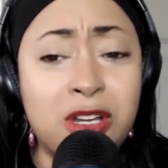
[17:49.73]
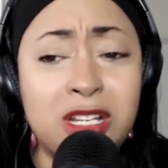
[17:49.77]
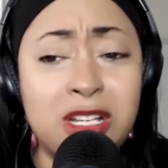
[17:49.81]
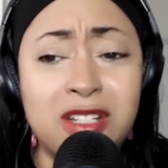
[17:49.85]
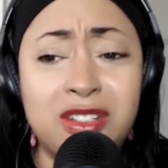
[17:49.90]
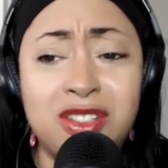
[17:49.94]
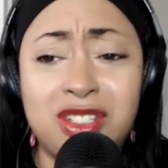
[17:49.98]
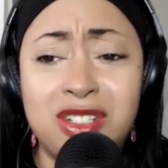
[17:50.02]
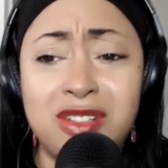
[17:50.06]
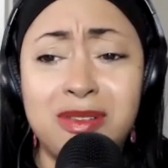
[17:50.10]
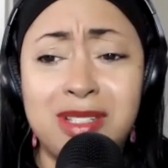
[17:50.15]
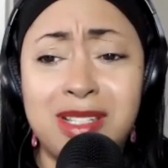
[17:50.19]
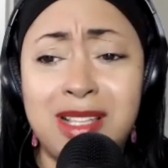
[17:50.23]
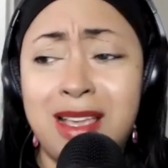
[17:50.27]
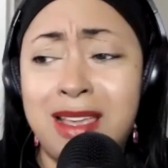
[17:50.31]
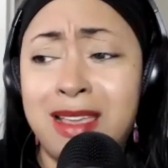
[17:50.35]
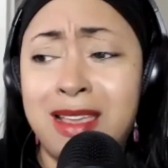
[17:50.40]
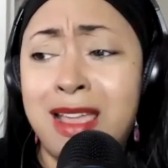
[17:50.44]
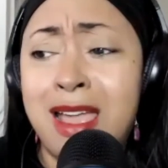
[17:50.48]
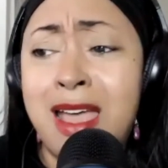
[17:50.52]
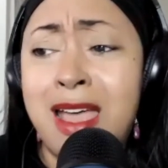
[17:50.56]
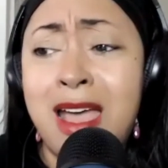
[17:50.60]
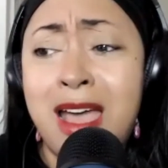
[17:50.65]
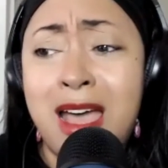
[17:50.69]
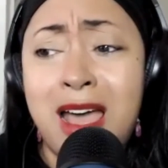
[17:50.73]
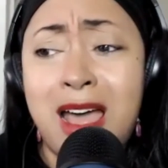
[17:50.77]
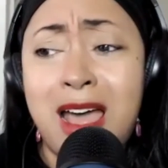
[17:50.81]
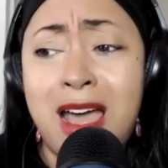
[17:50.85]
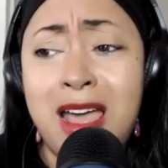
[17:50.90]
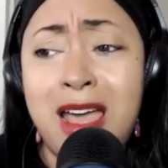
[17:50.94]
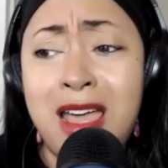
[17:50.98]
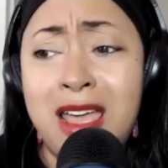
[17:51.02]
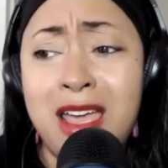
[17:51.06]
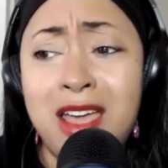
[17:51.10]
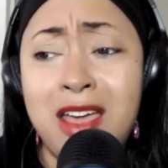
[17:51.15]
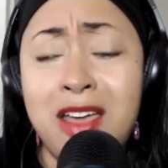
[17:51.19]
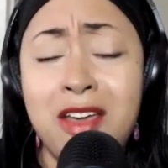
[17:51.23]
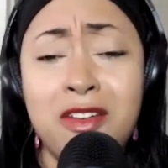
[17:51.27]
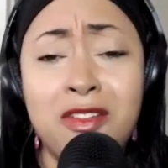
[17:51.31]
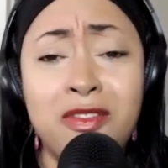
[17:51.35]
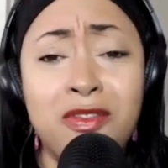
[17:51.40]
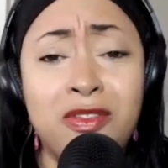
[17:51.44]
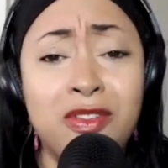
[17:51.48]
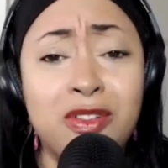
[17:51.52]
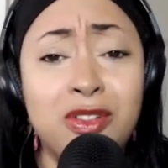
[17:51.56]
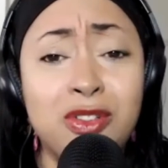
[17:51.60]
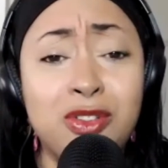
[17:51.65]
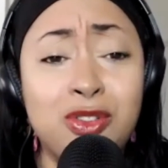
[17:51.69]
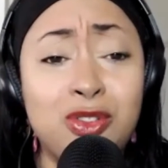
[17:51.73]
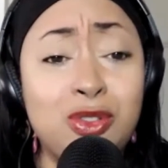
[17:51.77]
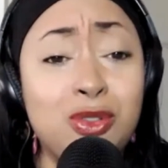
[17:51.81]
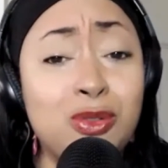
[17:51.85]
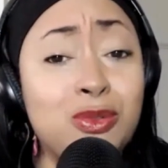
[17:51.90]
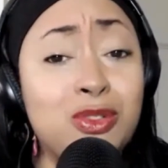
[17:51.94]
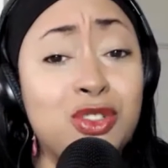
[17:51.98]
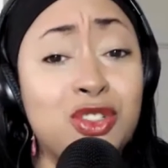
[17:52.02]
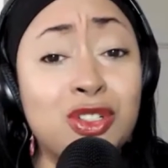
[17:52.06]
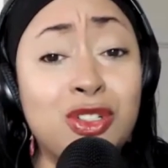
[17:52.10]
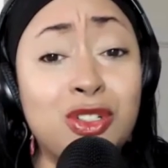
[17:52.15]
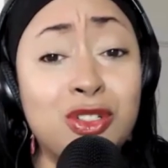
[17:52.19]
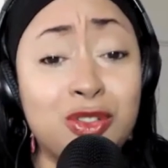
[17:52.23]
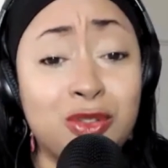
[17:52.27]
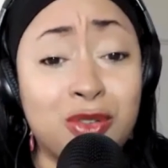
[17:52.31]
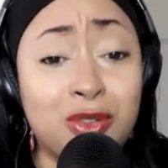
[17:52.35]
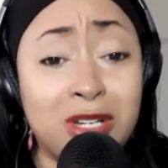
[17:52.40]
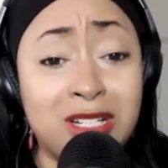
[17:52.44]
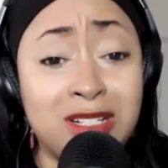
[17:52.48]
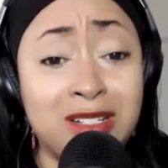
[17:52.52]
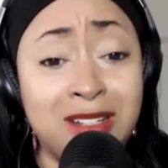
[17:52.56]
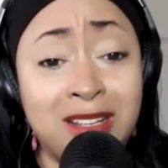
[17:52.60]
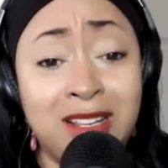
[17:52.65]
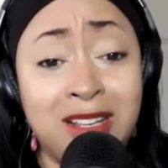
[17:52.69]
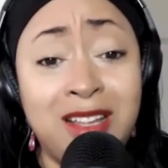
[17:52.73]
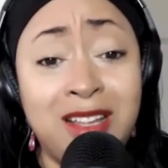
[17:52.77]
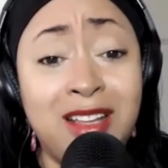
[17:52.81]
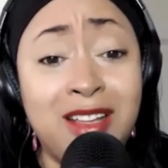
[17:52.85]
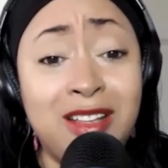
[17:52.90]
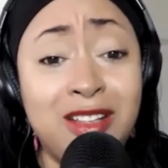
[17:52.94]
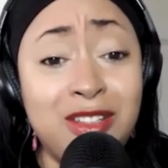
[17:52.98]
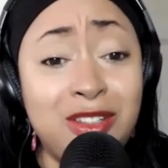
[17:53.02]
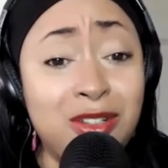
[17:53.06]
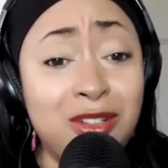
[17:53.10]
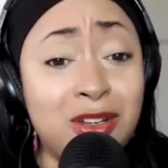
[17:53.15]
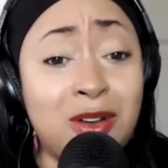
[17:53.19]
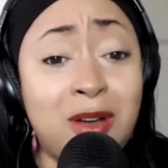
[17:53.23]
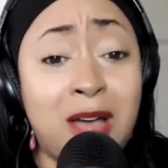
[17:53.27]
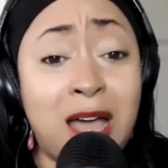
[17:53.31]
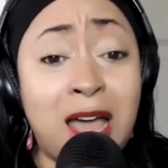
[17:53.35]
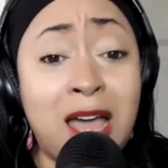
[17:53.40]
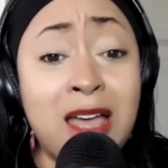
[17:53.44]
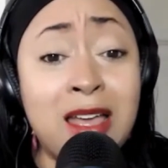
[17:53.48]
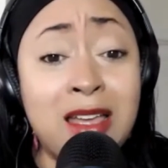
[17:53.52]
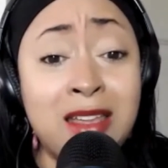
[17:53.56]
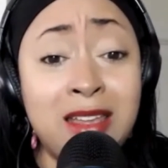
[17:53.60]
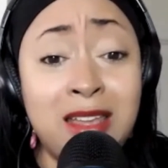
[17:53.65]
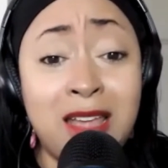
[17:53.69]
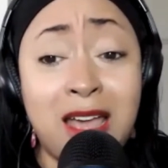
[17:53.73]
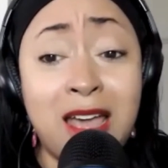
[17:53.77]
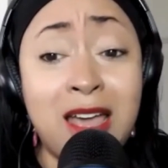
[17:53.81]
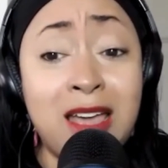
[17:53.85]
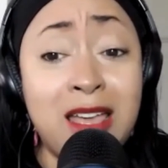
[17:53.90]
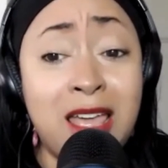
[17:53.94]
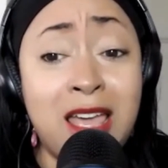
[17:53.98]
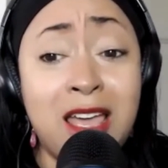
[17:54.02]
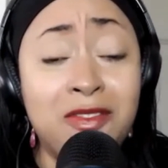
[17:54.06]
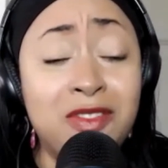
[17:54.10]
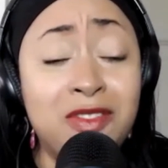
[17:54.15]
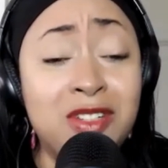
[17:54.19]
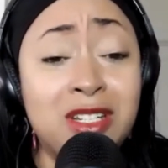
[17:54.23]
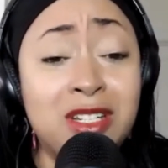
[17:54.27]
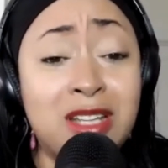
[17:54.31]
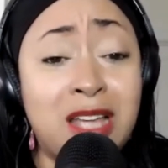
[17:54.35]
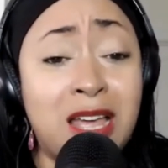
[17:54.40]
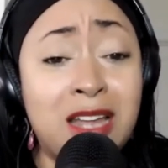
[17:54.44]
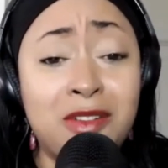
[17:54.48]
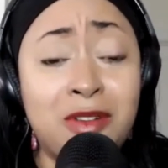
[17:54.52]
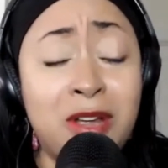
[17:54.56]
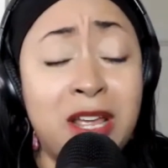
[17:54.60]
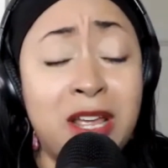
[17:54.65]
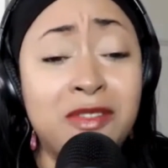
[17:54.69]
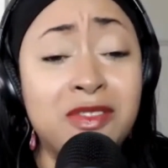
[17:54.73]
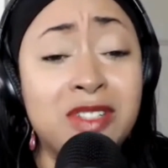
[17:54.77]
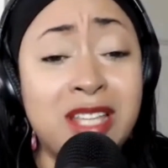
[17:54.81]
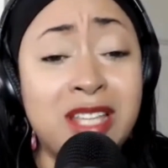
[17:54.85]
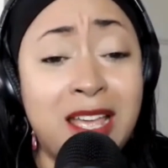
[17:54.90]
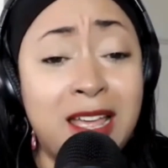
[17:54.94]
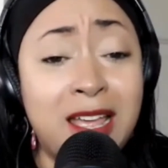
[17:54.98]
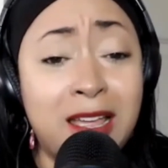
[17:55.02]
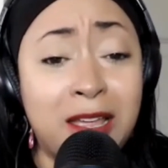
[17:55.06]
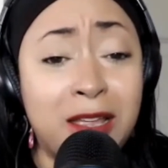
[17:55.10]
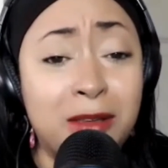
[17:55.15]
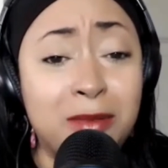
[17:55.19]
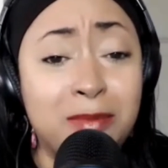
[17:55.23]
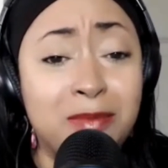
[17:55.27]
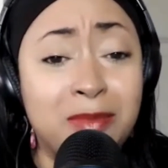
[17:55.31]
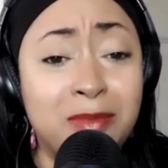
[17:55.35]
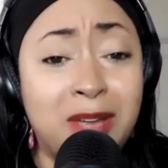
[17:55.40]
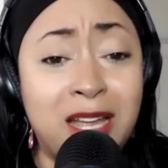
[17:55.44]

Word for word: And she was like, I have two children you know, I, I have to, I don't have time.